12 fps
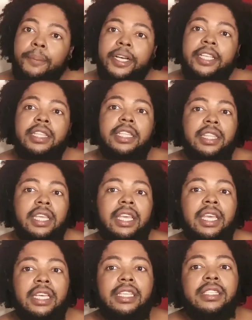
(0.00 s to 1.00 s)
But the
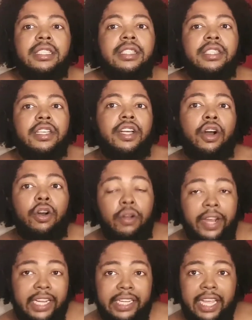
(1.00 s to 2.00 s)
thing is, the
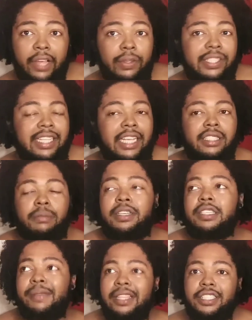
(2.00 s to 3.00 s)
goal right now is not so
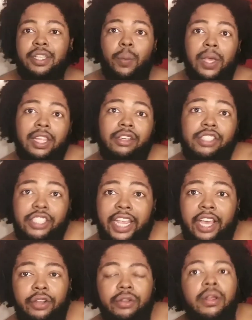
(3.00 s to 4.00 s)
much to make this a weight loss
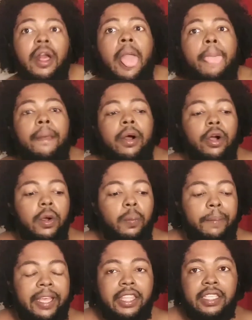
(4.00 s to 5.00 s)
channel
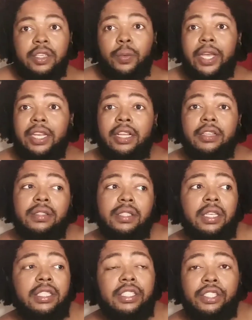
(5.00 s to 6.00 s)
or make this a weight
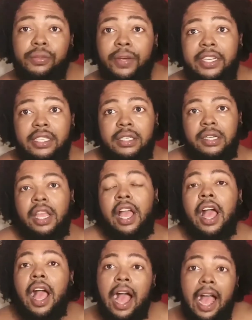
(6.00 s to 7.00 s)
loss situation.
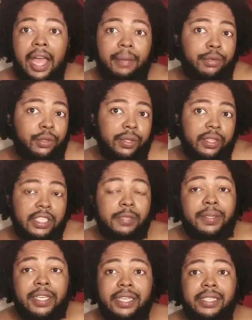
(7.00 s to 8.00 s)
I'm doing
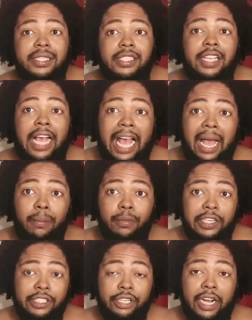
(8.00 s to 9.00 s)
this because
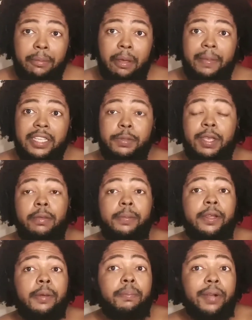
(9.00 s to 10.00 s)
I'm trying my best to become
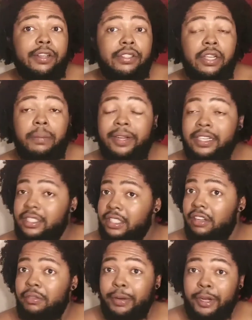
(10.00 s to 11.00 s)
a better person, a better
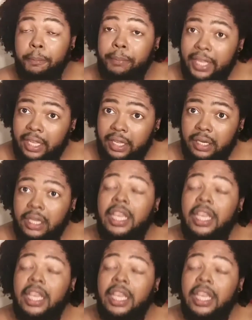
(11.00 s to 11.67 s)
self, better man.